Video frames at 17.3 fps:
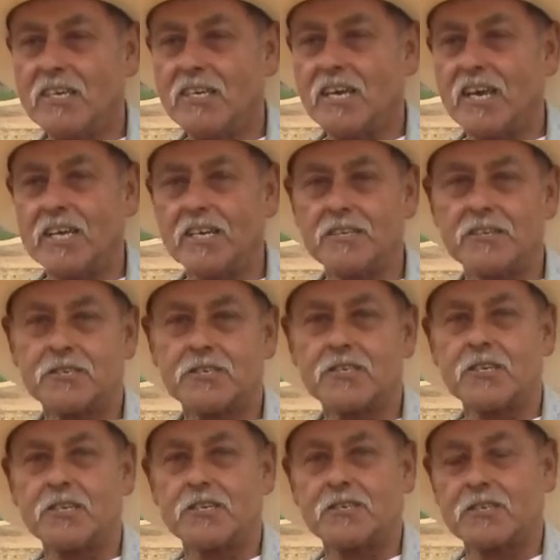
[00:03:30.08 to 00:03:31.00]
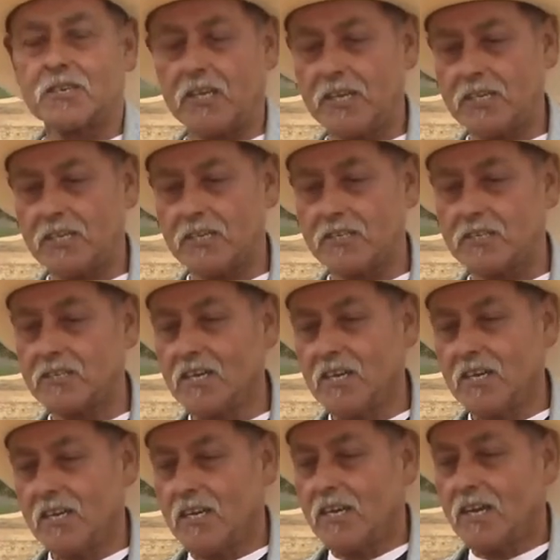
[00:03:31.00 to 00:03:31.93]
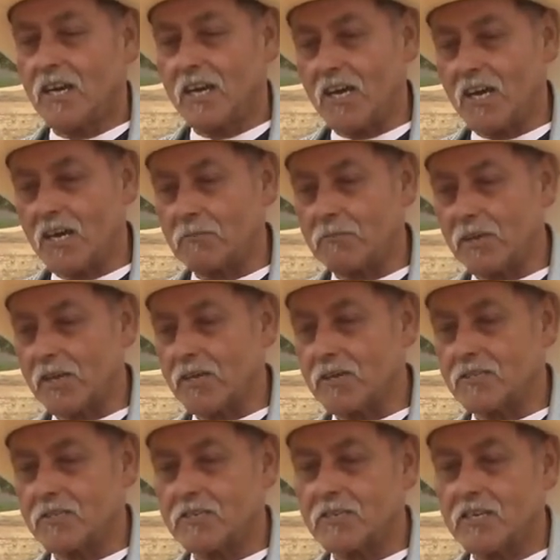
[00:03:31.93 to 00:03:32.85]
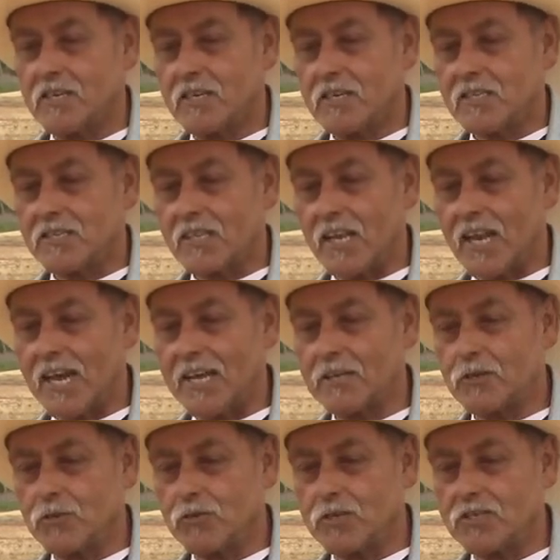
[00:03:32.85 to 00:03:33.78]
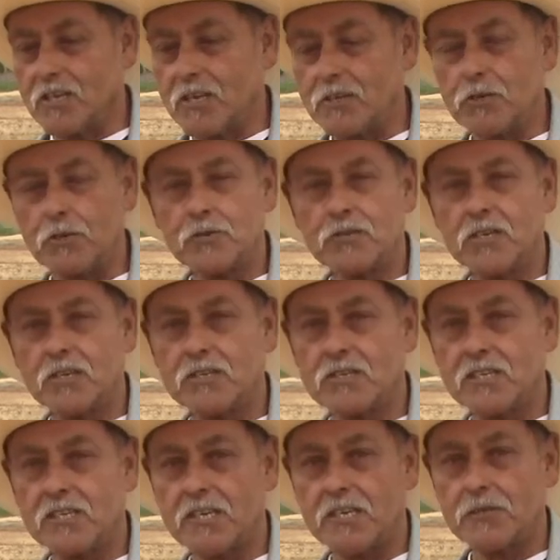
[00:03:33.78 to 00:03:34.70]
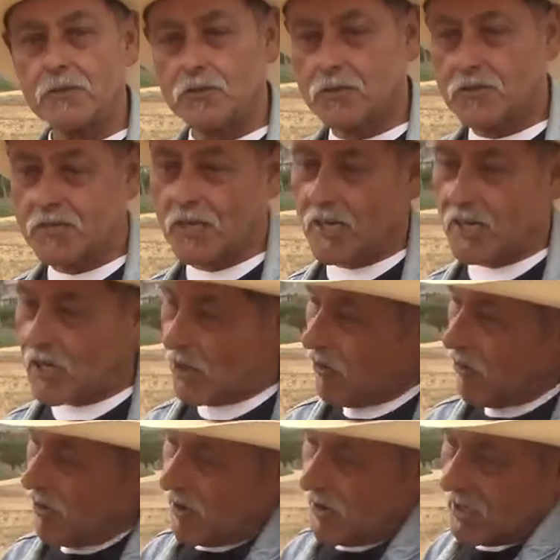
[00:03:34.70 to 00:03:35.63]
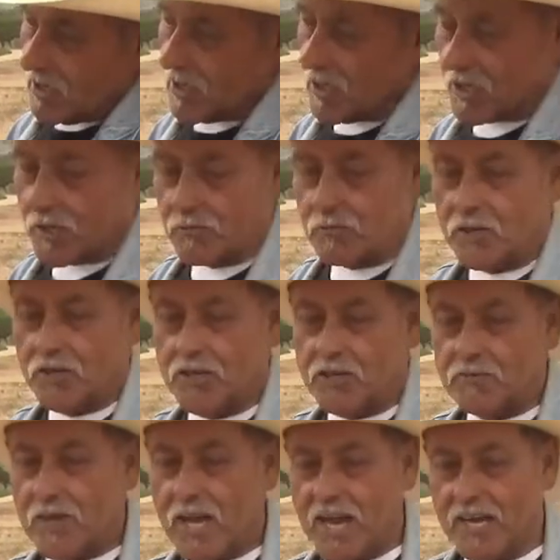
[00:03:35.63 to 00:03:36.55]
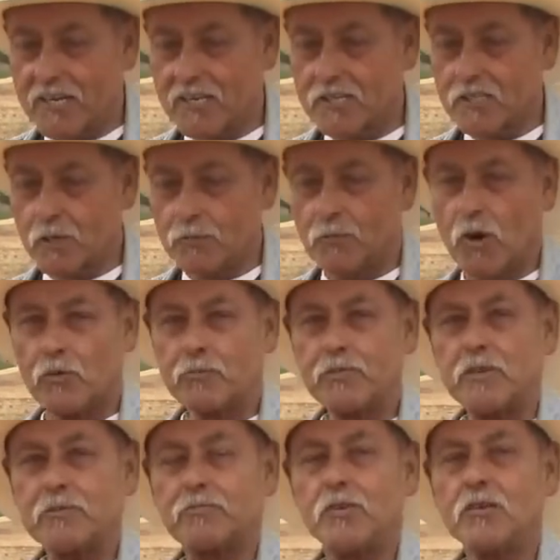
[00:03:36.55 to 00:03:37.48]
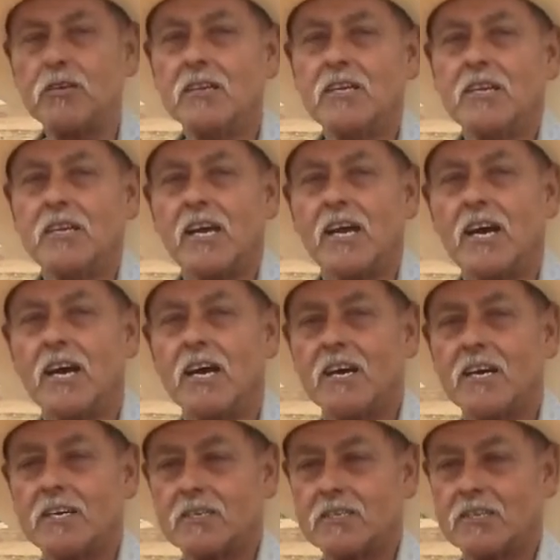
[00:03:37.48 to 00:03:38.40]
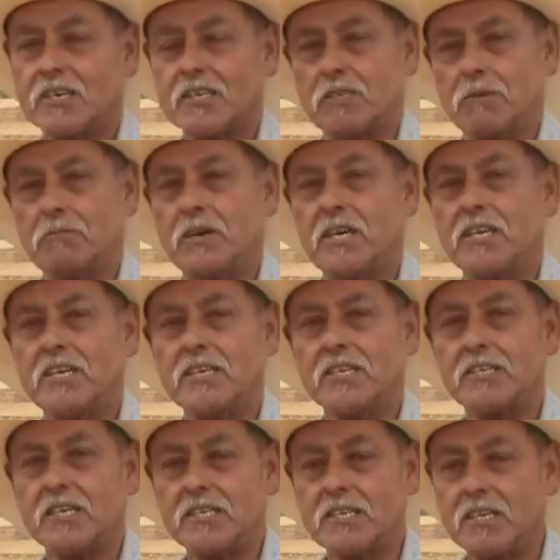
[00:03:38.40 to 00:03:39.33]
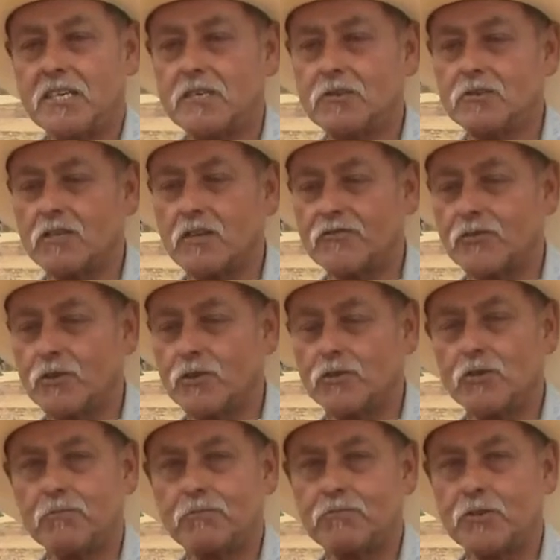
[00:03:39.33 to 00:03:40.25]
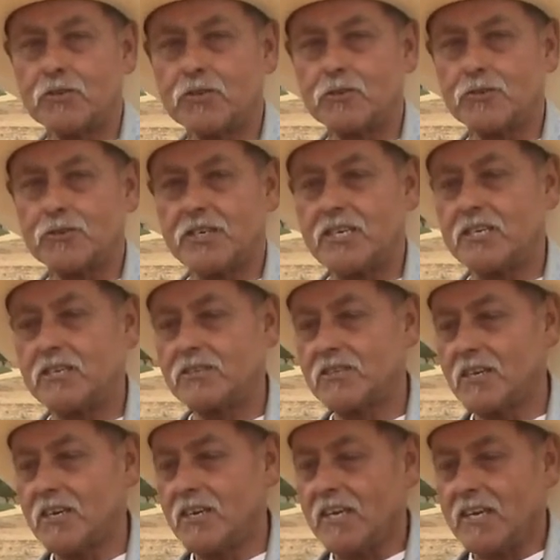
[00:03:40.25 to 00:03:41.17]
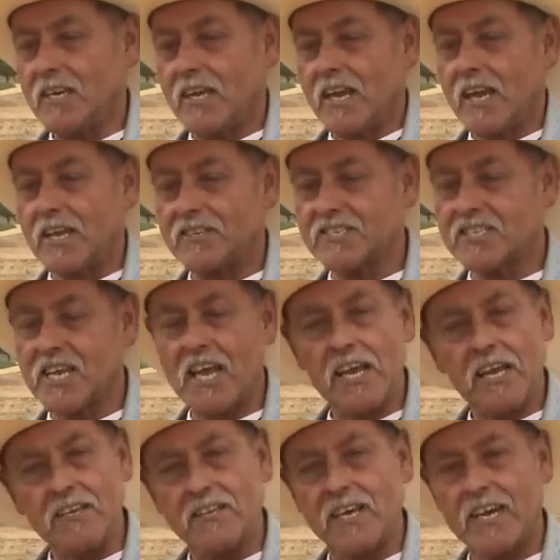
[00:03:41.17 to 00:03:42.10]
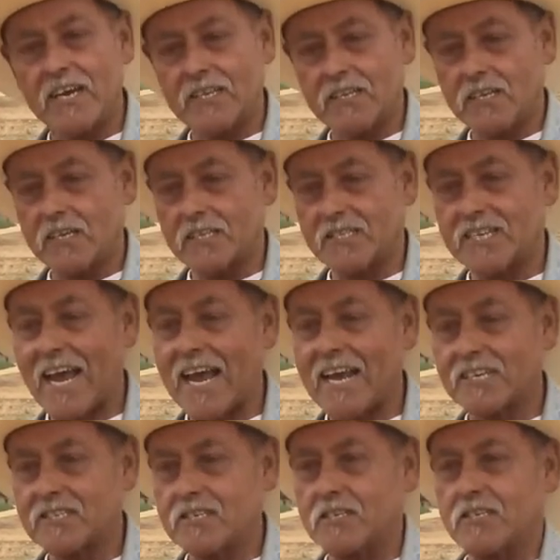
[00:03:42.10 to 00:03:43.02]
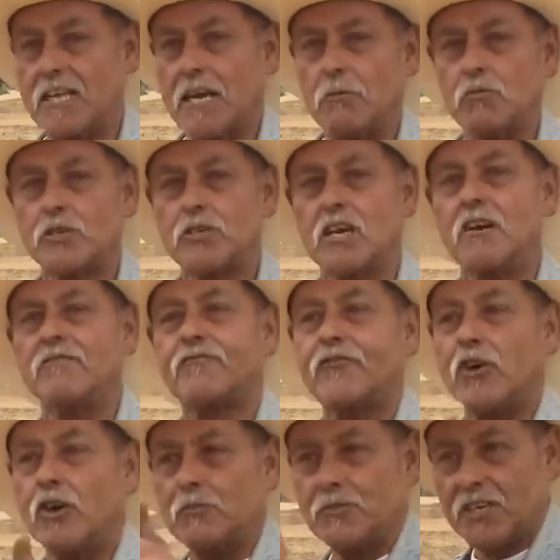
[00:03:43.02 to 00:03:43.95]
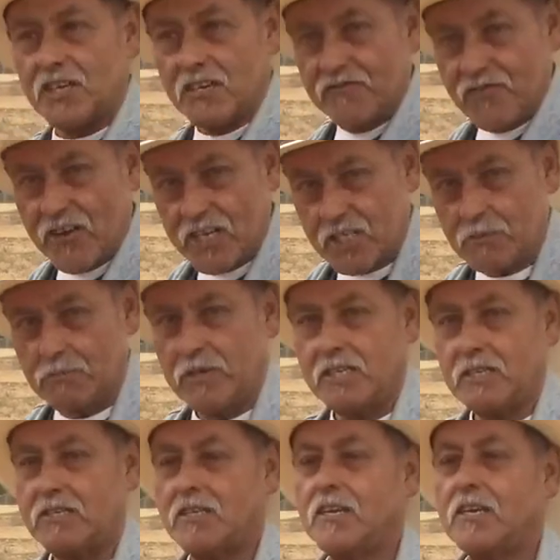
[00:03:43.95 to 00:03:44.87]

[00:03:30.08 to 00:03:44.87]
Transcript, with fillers: and the city of Salinas uh, because they lied to us, they used us, and they used uh, the community behind us, the poor people, uh, to get the money, and then they used it for their own personal needs and saying that the taxes that would come from the investment